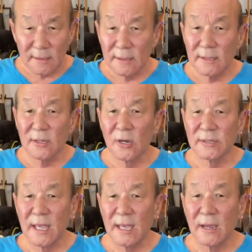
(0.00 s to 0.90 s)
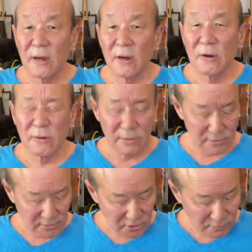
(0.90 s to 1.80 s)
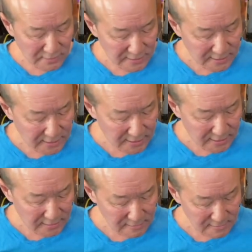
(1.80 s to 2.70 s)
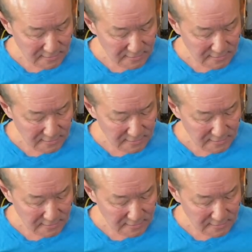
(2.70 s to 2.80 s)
salt air, humidity,